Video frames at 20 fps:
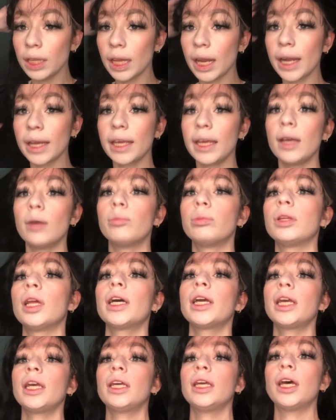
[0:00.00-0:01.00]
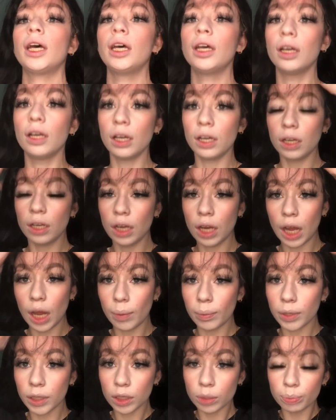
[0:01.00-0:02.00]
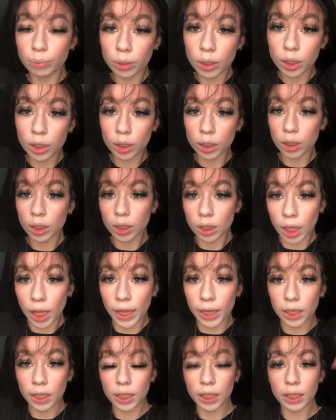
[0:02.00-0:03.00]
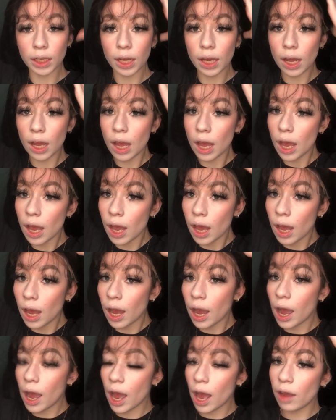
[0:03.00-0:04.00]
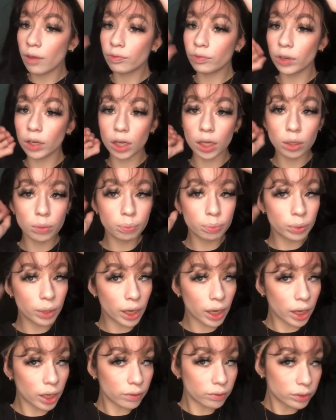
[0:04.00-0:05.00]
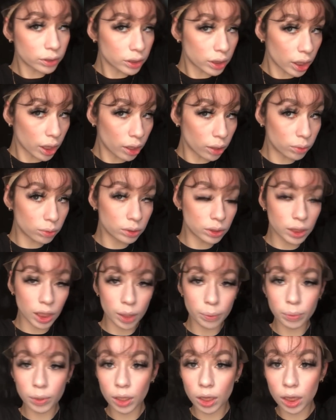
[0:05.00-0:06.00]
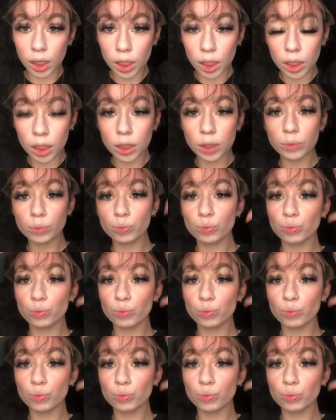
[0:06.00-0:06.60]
that I can't pluck it yet, I'm gonna put her like in a half up, half down type of thing,